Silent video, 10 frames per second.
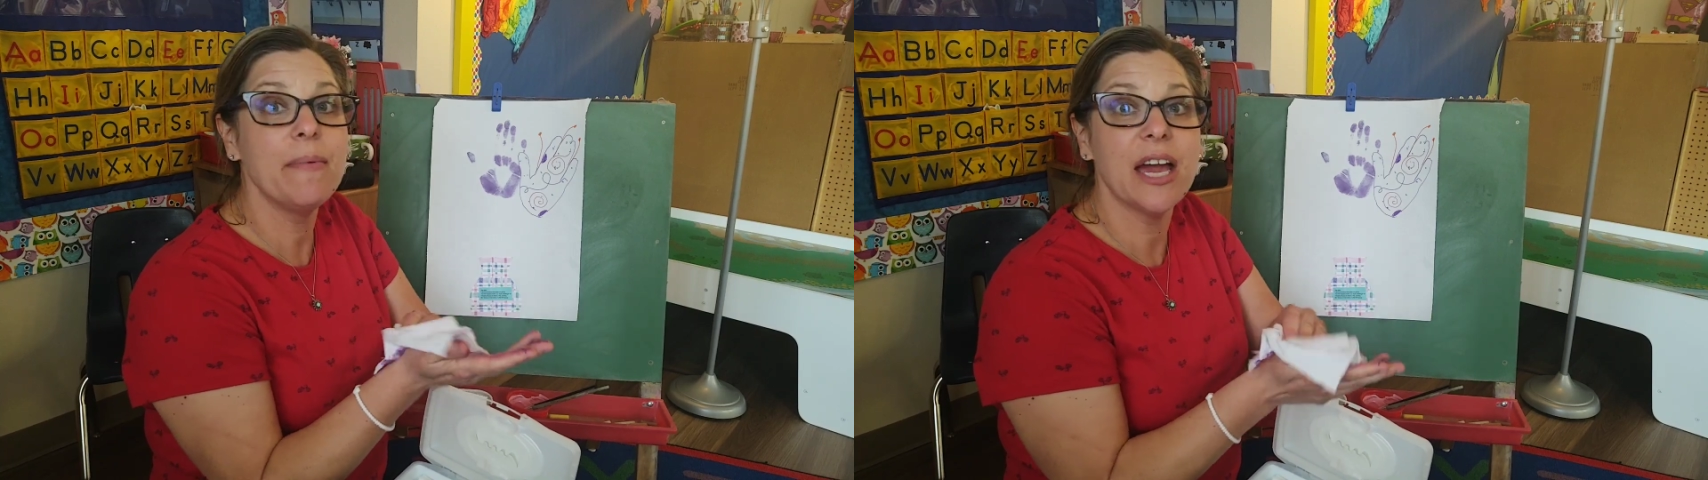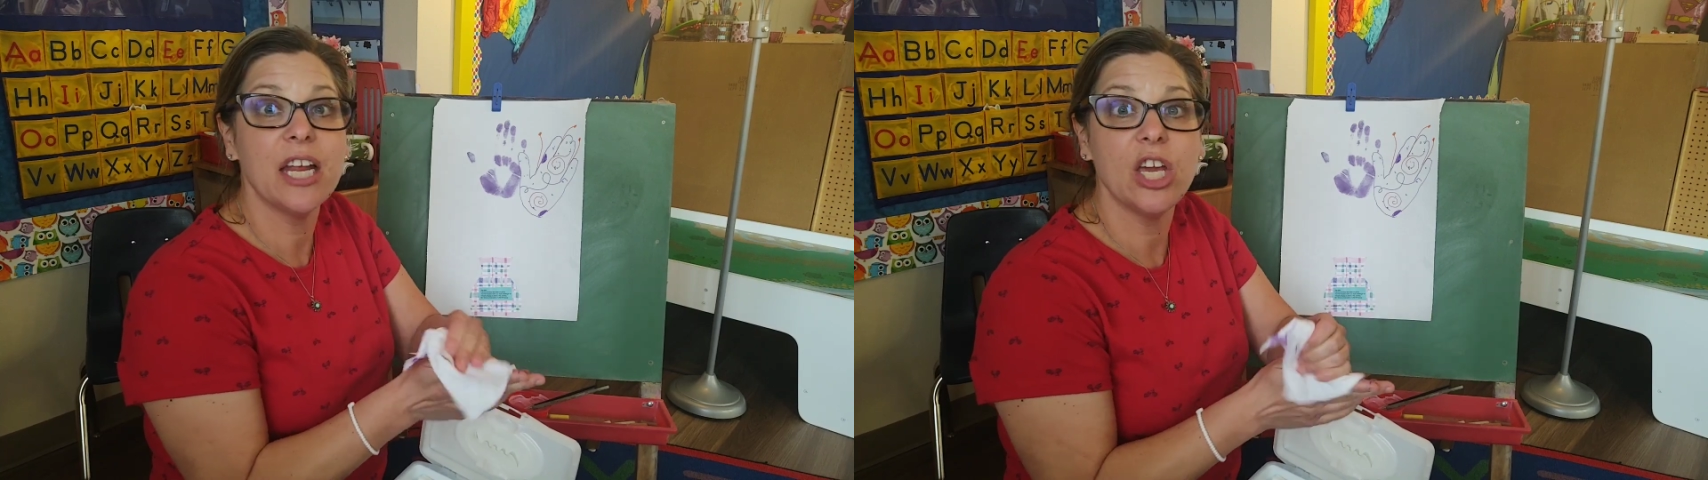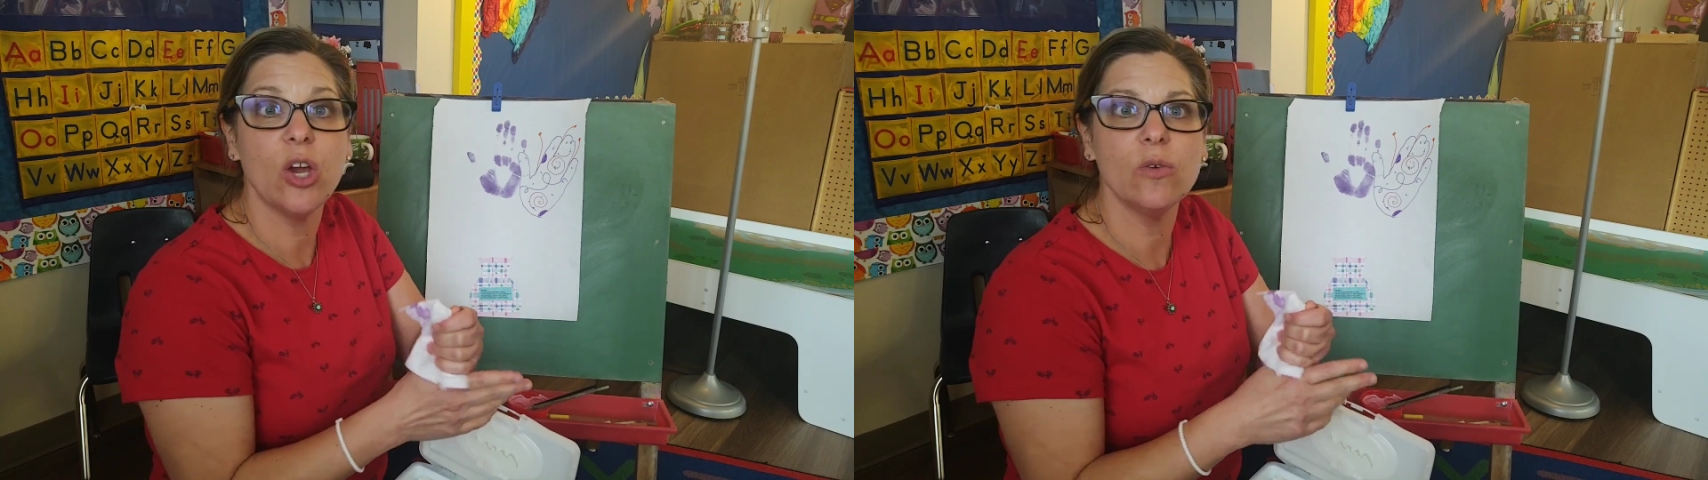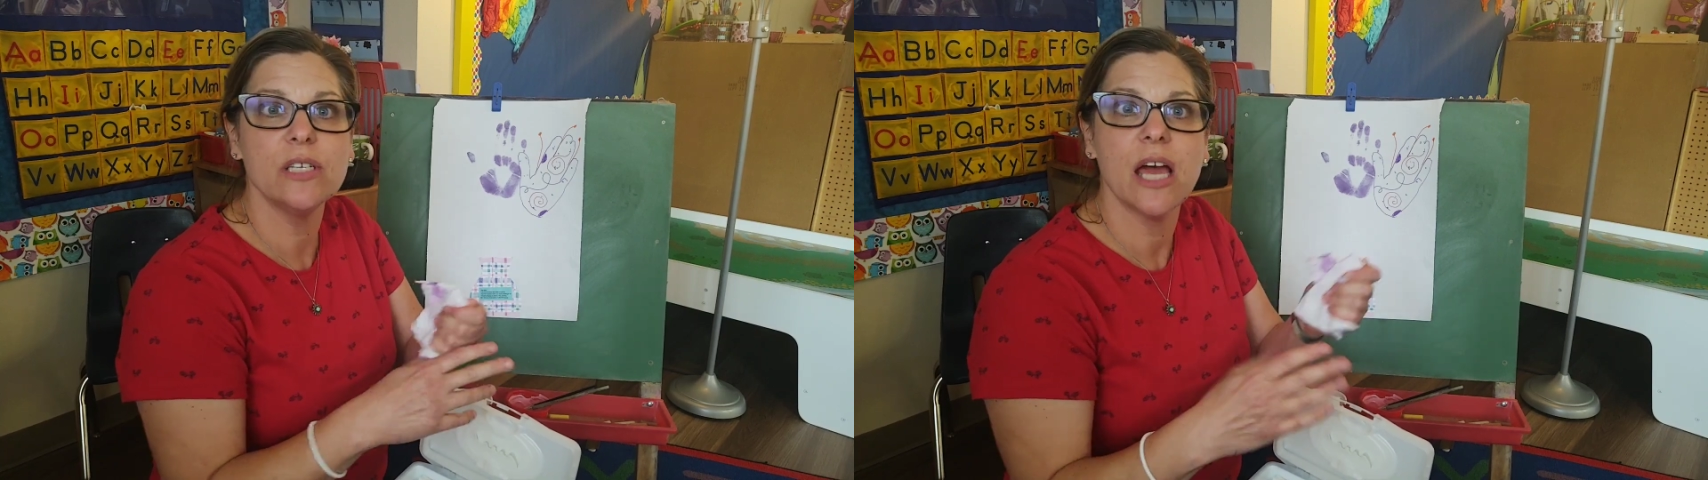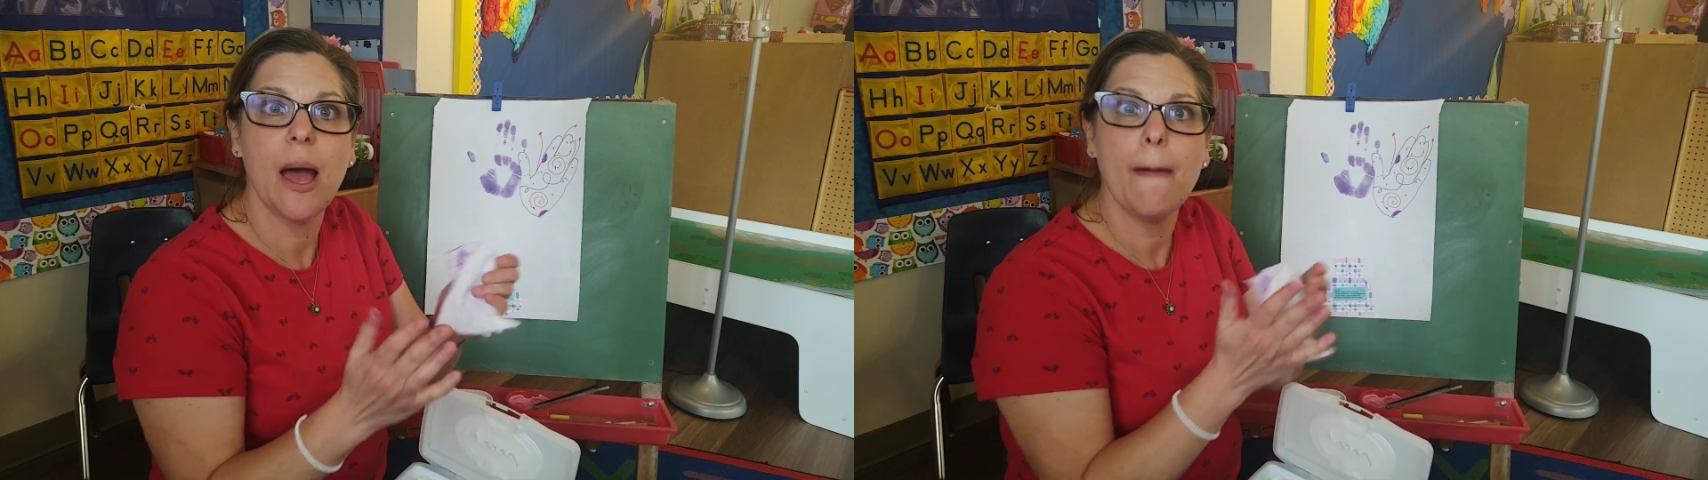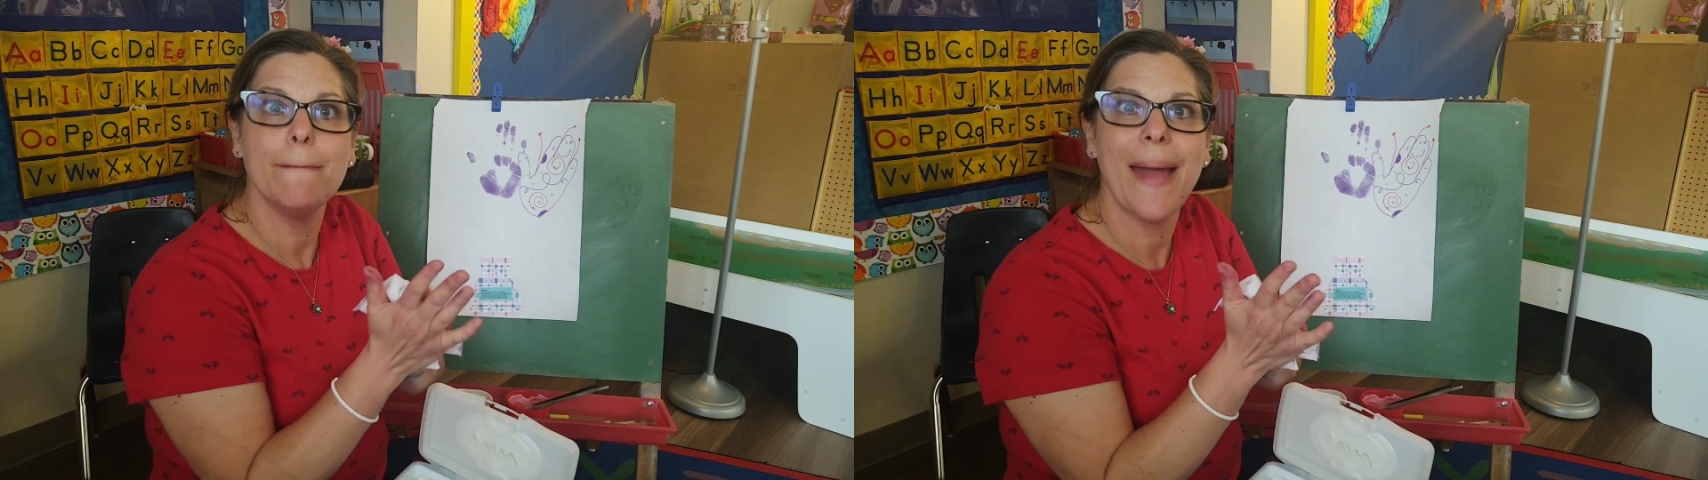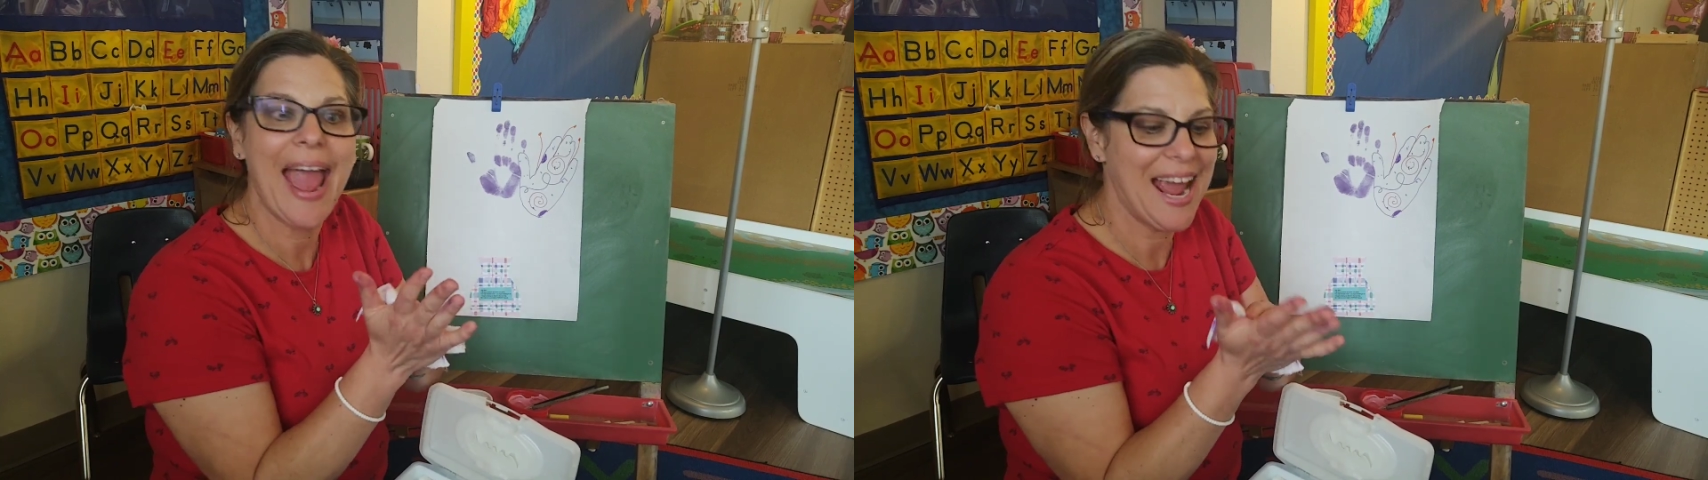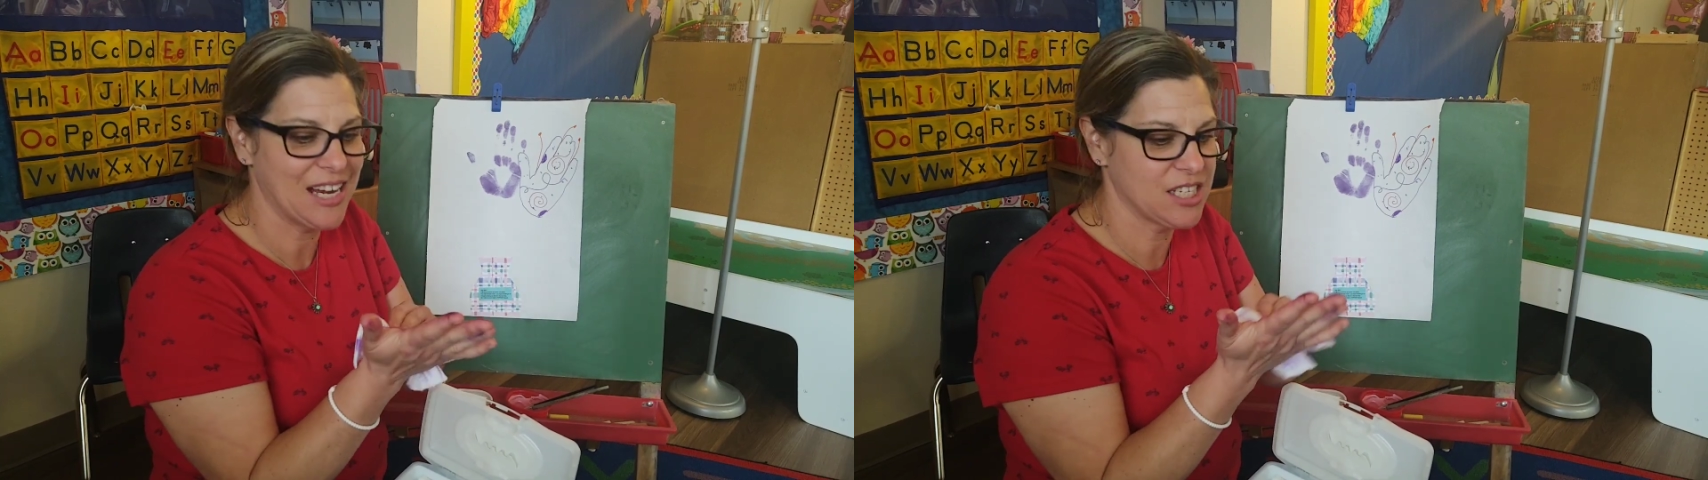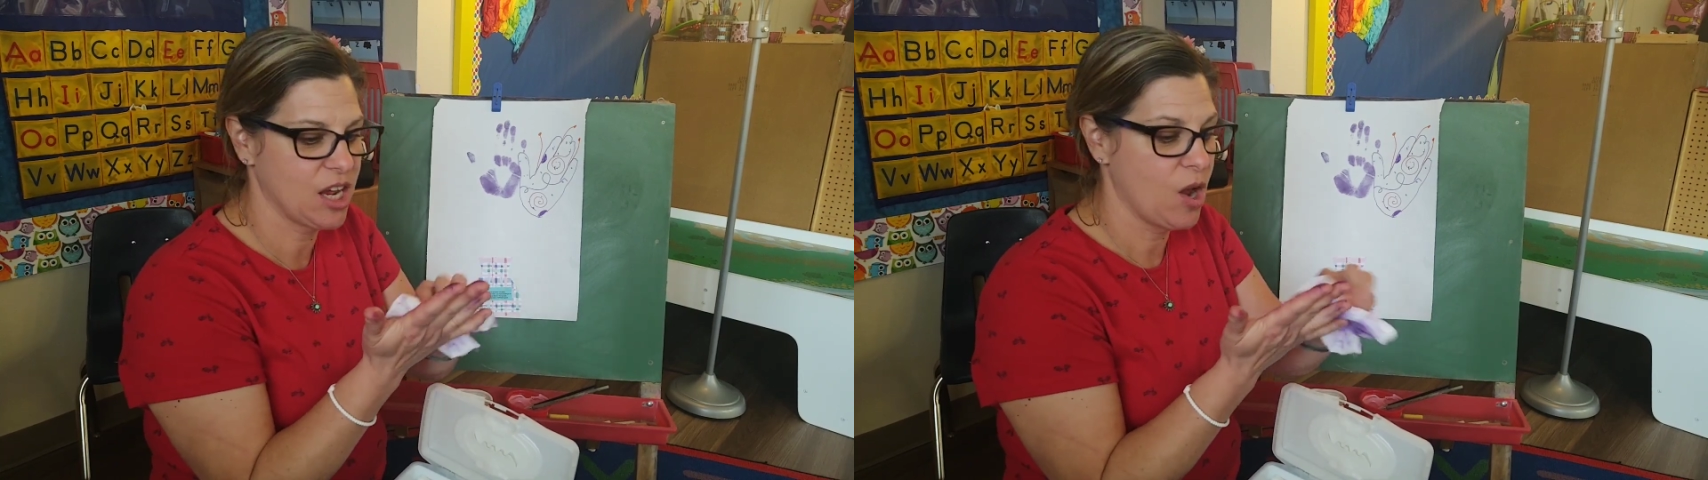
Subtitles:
going to use paint.